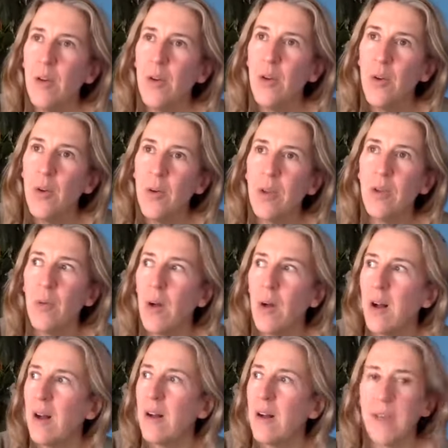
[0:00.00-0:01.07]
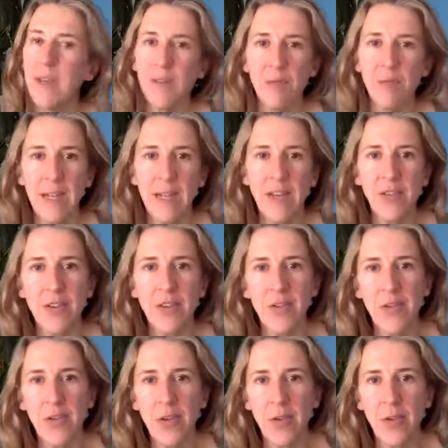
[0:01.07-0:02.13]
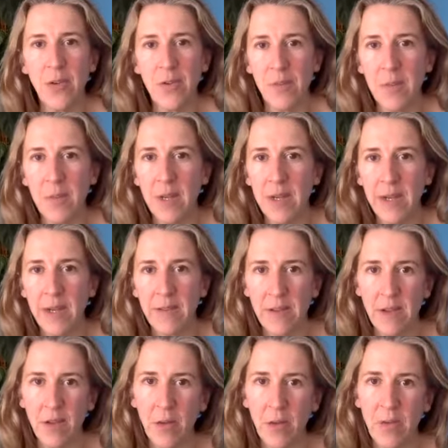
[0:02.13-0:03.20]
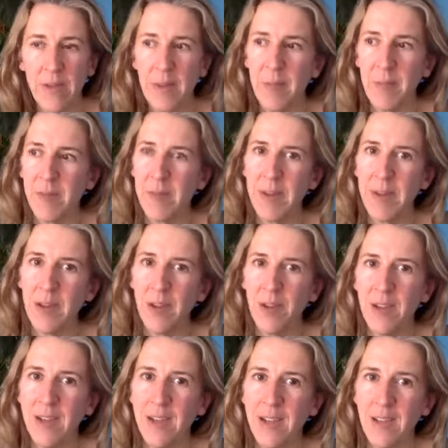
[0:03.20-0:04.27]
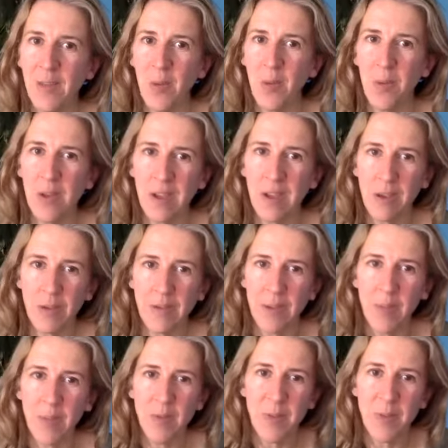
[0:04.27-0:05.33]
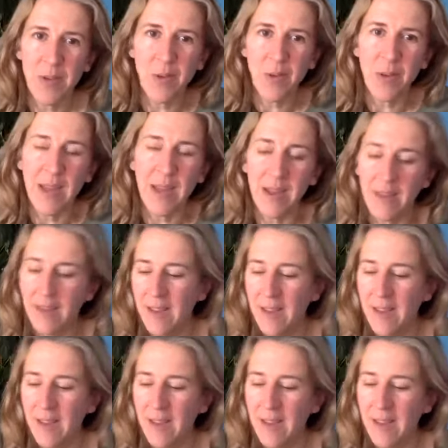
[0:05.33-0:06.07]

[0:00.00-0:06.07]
who you are in relation to the money that you seem to be earning and the work you seem to be doing,